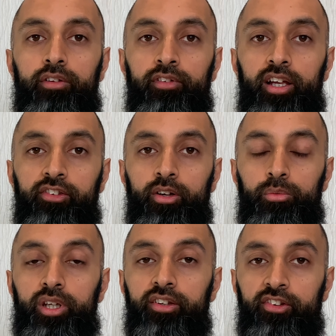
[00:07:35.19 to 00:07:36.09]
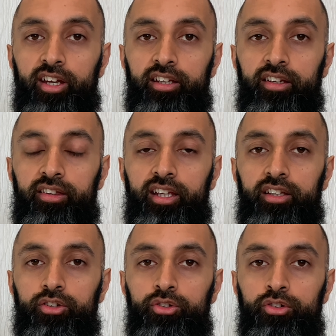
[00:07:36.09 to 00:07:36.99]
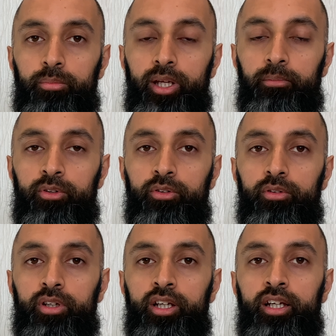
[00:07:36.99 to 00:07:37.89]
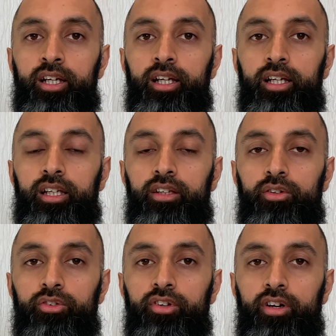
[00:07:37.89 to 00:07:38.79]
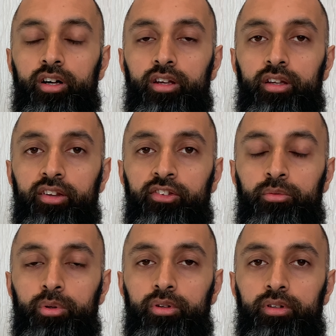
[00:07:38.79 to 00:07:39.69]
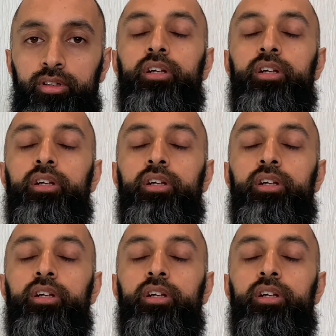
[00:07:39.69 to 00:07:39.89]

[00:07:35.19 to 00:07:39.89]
flights are reinstated, then you should be able to use it on this route.